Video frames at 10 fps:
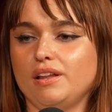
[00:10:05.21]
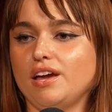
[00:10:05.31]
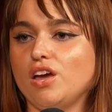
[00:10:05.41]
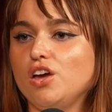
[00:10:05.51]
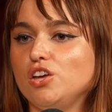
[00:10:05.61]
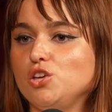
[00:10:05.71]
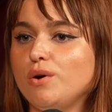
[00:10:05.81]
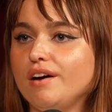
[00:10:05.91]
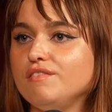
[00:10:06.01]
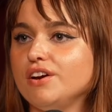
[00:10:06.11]
but, like,
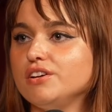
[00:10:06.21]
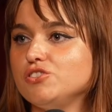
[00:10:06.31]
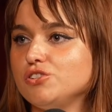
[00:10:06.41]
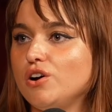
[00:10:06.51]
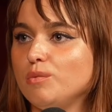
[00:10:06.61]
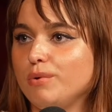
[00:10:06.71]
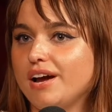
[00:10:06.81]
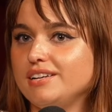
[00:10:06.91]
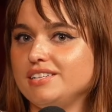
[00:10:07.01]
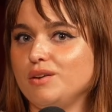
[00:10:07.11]
you have very strong
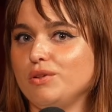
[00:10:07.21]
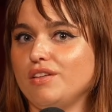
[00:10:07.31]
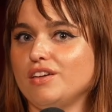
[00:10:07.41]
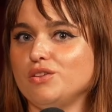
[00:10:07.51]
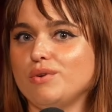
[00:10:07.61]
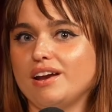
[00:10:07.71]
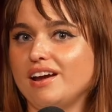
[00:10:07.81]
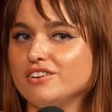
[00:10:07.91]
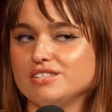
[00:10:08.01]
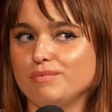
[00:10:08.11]
branding with, like, the
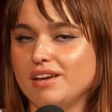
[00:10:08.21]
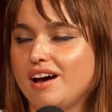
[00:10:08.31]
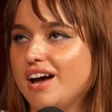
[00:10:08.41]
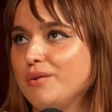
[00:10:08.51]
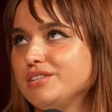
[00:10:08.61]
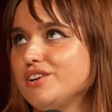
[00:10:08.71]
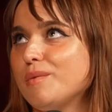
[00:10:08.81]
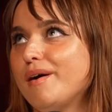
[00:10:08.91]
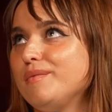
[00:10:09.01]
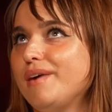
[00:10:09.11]
red hair. Something I always
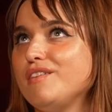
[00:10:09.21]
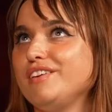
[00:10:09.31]
talk about in